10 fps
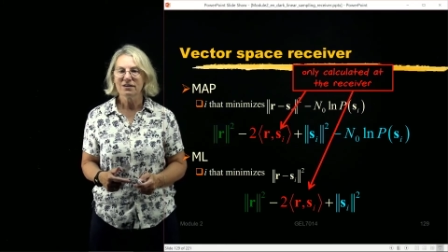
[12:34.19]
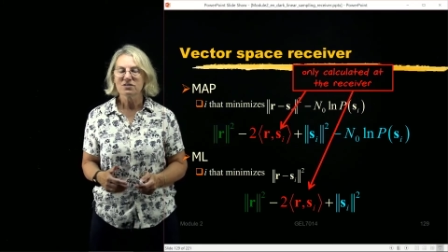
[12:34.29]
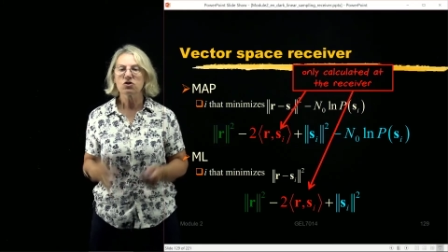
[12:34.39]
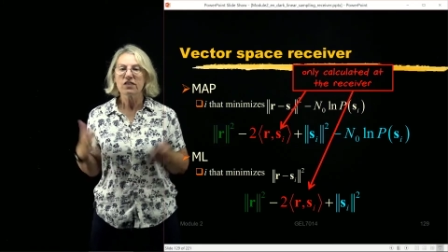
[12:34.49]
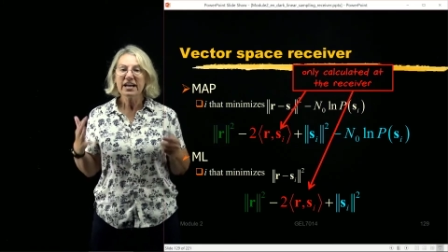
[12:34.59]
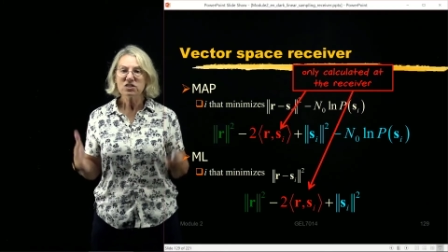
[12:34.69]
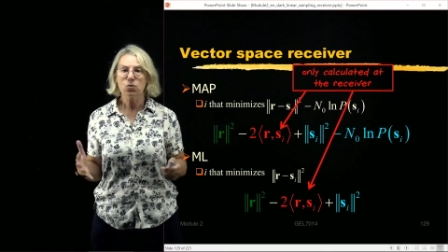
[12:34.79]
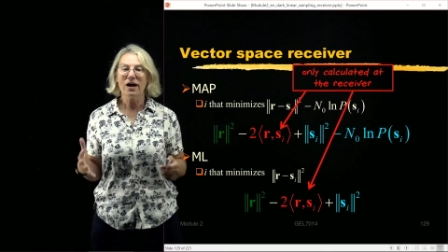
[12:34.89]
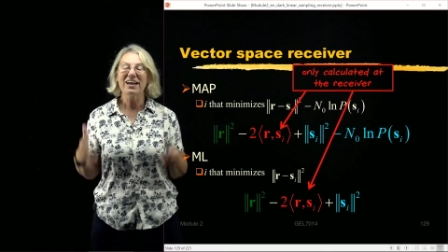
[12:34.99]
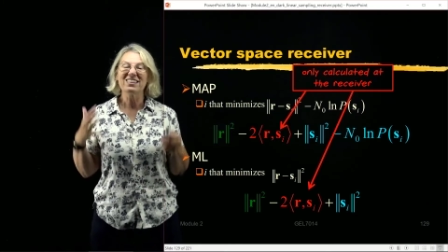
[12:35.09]
So that's
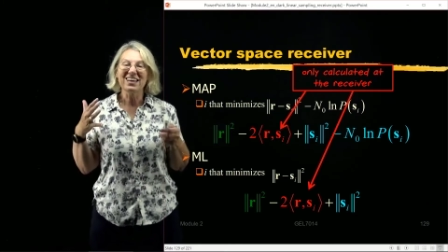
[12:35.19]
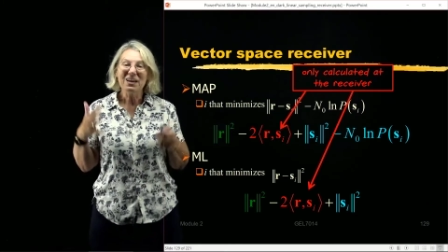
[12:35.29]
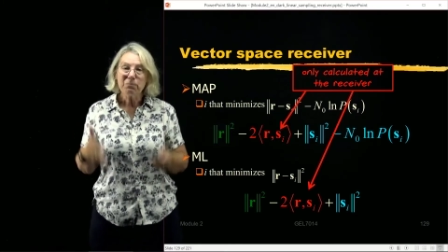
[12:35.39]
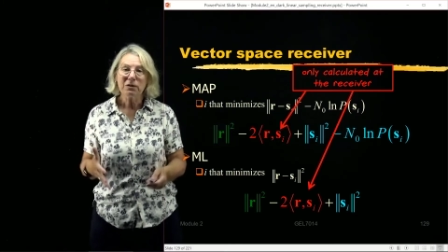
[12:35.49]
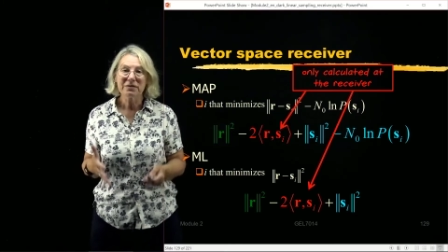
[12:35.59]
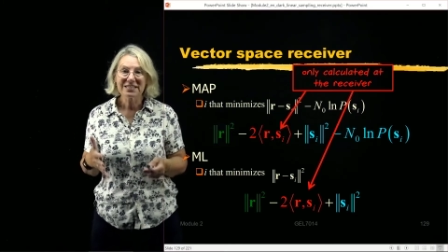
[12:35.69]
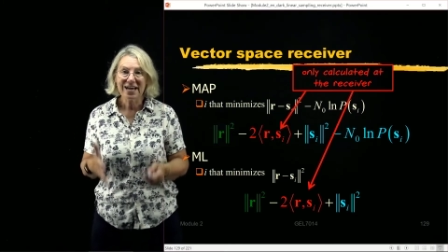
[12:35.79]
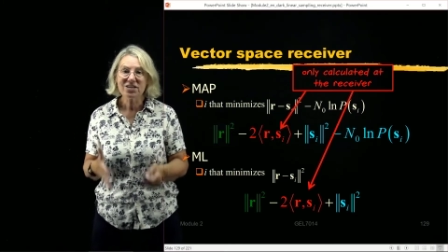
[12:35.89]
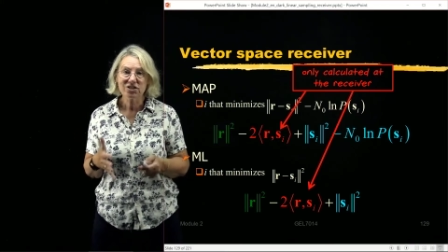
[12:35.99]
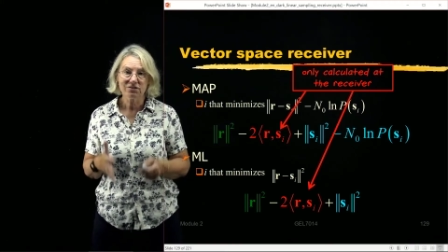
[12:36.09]
why in the
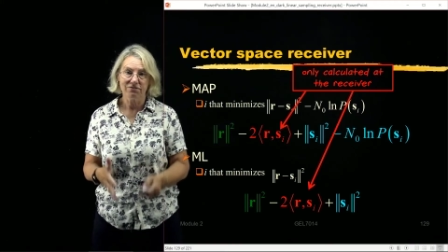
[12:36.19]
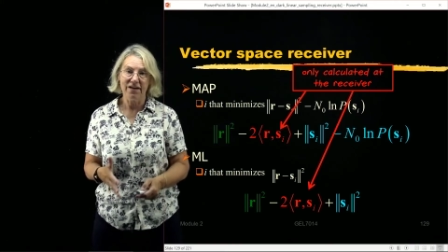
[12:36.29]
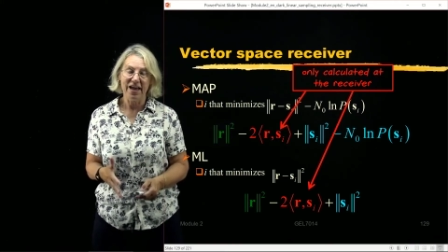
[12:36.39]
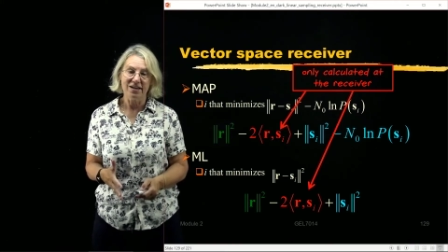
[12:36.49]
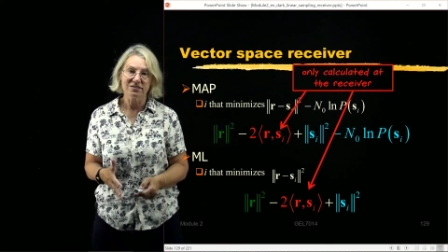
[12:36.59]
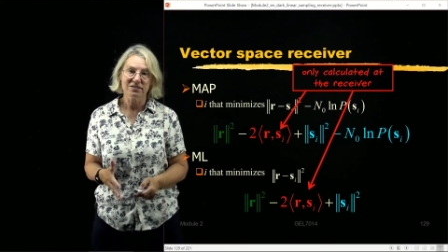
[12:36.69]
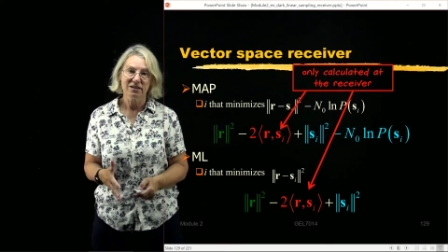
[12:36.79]
implementation phase